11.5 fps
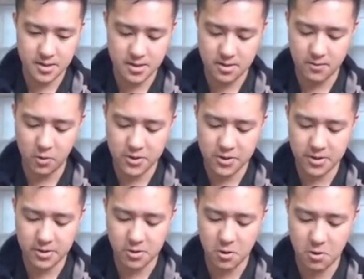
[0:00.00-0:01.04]
So unfortunately
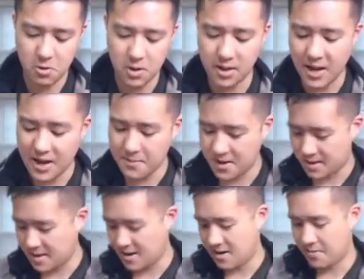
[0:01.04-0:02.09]
there's no
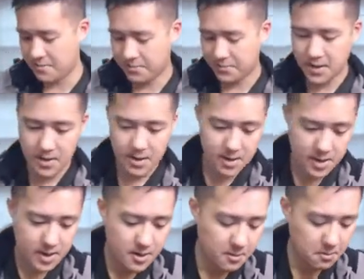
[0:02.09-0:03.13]
alignment there
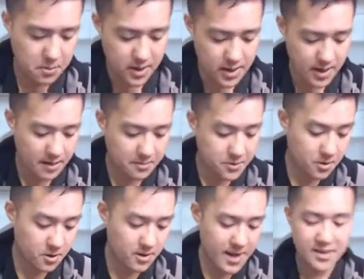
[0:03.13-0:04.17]
but I'm
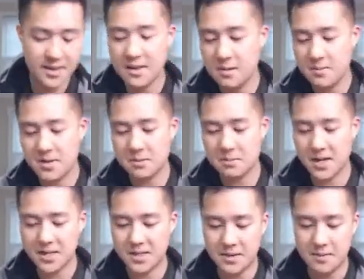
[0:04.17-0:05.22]
sure that thing can be
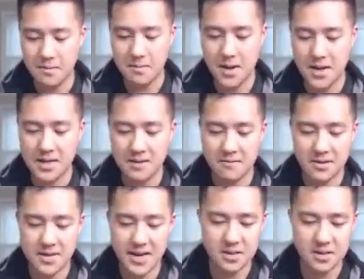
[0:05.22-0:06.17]
splashed in many different decks,